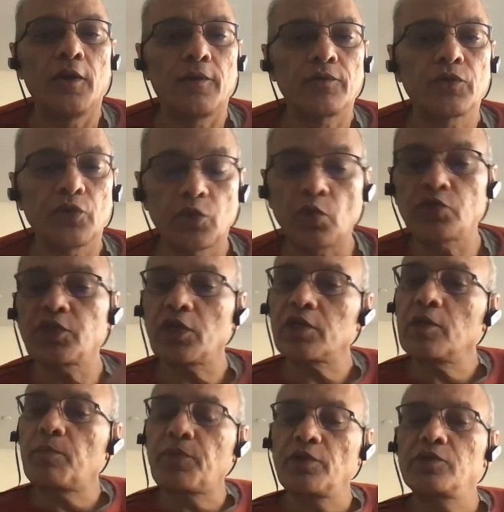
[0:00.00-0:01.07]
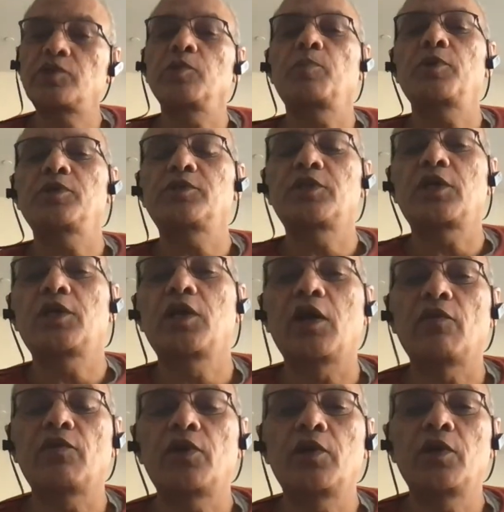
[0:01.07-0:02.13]
So those are the principles that
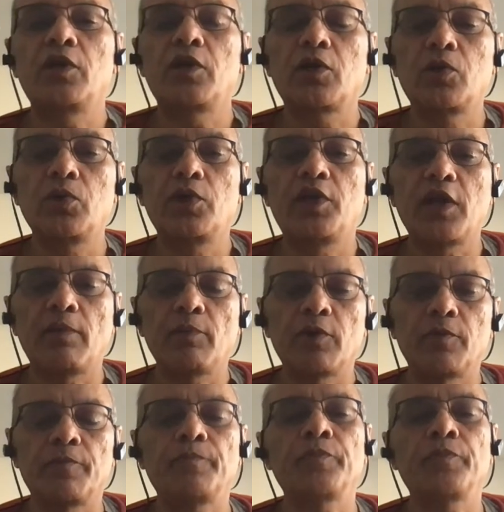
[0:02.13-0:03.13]
govern a good demo.